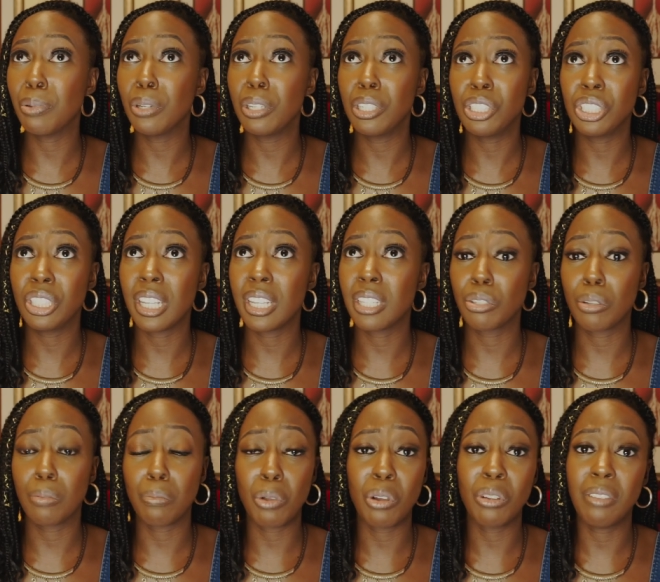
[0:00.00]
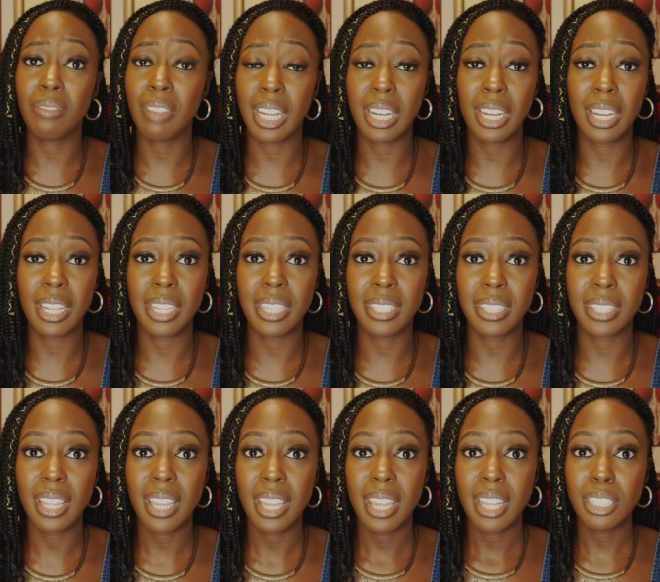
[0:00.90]
pushed us or motivated us
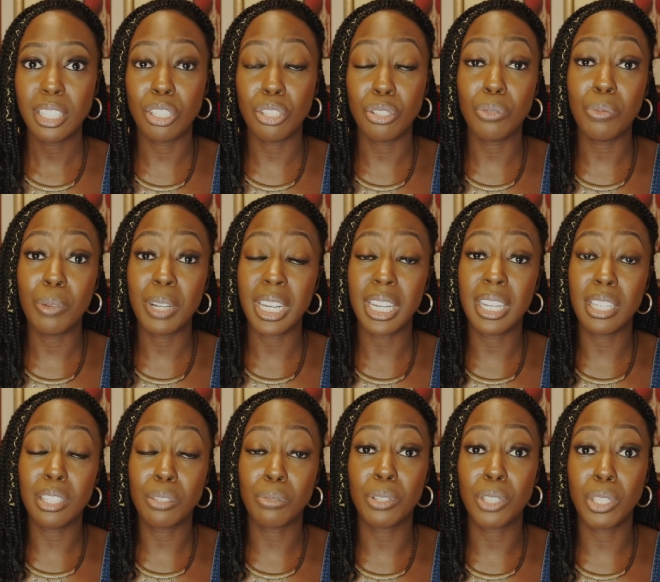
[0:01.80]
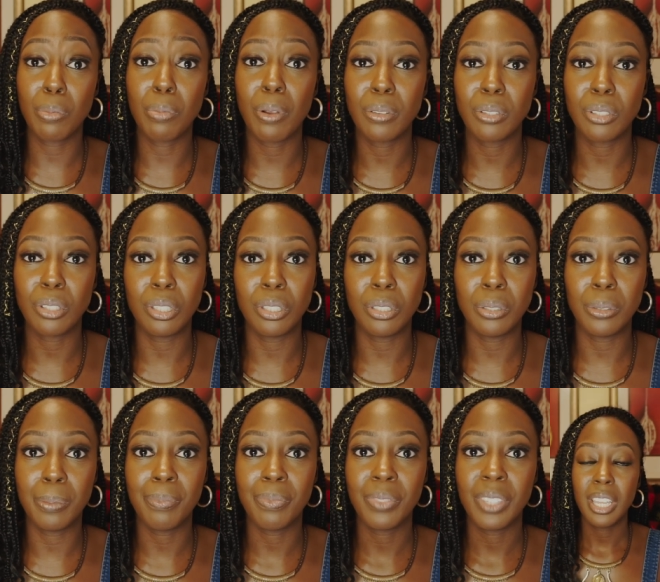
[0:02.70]
to do what it is we're supposed to
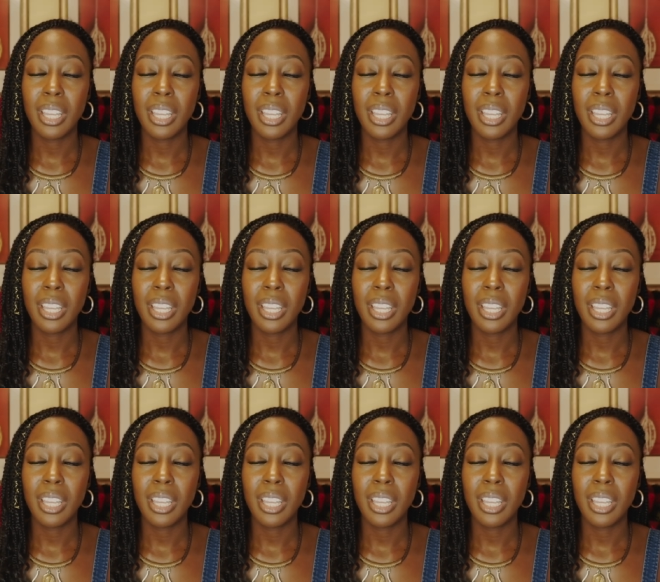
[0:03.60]
do.